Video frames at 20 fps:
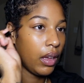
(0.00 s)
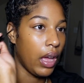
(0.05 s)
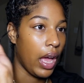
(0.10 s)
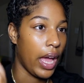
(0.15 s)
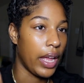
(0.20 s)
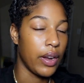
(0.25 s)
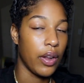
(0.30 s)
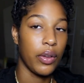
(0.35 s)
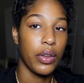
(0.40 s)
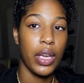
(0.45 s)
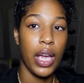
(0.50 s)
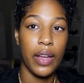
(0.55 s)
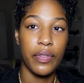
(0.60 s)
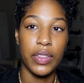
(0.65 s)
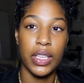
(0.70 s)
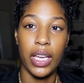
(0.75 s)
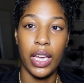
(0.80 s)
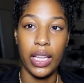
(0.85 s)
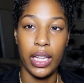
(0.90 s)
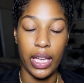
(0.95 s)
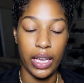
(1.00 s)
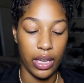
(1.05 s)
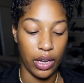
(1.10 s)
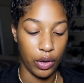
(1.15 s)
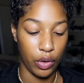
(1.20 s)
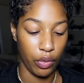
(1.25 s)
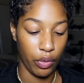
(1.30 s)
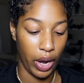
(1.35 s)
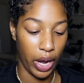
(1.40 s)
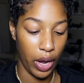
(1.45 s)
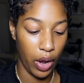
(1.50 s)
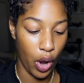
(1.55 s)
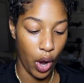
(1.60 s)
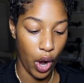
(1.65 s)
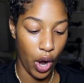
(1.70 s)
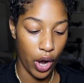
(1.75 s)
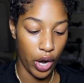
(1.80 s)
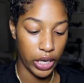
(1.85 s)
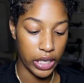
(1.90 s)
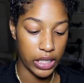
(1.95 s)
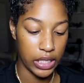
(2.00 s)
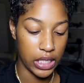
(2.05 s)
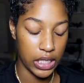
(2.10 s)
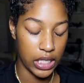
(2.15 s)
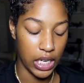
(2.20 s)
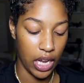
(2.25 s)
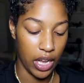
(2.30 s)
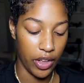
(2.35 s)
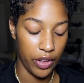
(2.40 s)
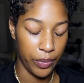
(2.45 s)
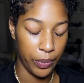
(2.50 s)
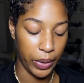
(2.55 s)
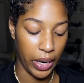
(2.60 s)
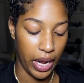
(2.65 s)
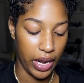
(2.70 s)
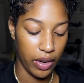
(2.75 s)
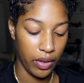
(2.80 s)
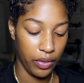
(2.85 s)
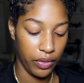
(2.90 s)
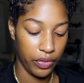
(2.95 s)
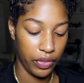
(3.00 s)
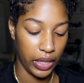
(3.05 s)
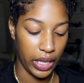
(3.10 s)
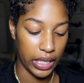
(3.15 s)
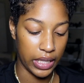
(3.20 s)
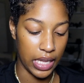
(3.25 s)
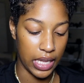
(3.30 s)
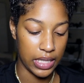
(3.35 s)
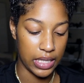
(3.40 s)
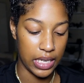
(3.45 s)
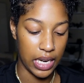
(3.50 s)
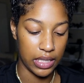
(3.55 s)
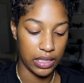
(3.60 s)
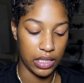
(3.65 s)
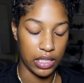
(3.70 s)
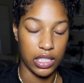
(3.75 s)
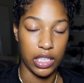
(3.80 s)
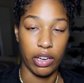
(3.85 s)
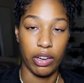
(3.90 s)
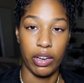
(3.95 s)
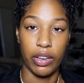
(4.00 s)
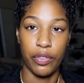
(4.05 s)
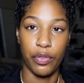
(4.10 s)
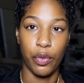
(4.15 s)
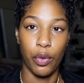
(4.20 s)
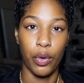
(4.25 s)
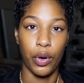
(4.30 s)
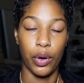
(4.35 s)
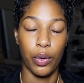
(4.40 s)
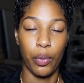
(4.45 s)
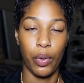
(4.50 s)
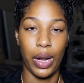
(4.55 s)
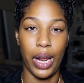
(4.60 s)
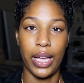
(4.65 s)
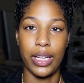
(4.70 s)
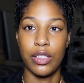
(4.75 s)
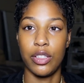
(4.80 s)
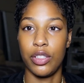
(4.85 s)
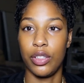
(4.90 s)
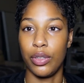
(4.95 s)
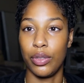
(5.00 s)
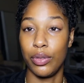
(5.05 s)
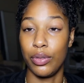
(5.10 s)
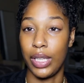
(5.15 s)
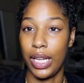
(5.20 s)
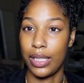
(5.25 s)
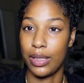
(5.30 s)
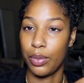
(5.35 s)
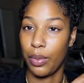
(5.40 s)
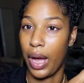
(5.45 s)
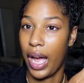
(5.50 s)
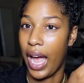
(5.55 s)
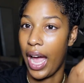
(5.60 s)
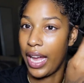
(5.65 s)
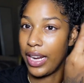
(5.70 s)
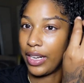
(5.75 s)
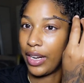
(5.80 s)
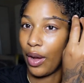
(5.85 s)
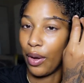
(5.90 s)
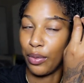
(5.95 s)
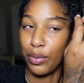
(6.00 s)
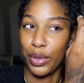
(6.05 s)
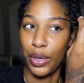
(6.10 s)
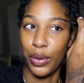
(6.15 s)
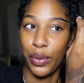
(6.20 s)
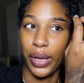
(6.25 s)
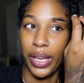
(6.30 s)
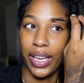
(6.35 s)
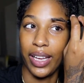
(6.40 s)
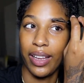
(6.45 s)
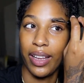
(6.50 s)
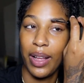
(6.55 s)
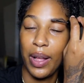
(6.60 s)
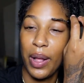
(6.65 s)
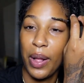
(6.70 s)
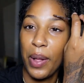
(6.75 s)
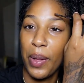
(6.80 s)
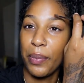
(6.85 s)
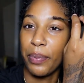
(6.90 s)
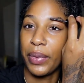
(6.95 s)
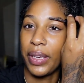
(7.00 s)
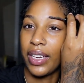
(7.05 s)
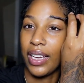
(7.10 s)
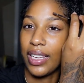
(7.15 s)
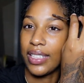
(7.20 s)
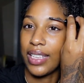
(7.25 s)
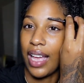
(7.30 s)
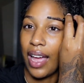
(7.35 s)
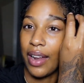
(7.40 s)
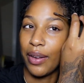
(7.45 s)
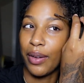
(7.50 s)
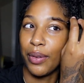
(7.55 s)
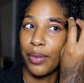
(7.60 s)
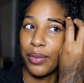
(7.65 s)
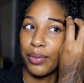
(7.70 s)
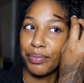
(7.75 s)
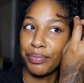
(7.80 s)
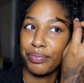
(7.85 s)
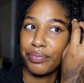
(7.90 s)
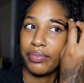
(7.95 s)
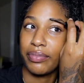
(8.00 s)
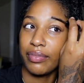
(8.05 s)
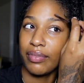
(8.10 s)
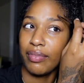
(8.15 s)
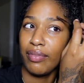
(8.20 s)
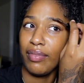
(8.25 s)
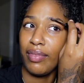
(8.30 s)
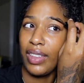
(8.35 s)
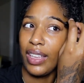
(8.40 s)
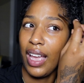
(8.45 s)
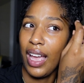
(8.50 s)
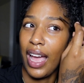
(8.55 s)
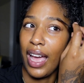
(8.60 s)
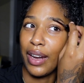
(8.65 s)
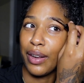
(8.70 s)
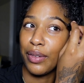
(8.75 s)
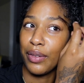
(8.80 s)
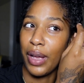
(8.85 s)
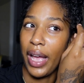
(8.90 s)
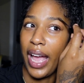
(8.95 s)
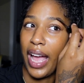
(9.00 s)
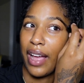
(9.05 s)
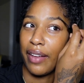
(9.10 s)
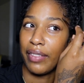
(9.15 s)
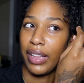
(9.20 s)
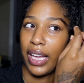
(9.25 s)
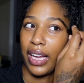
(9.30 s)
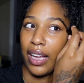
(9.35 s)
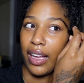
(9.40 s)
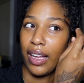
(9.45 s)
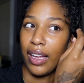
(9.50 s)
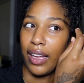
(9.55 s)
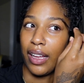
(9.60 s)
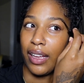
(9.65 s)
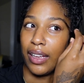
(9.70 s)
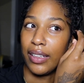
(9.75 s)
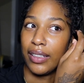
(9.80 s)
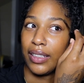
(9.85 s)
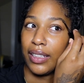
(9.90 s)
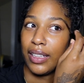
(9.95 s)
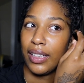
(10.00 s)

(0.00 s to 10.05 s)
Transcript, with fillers: I know you have to get like a gray card and stuff but I don't feel like that's necessary for what I do that's why I don't do it because I don't I don't have like a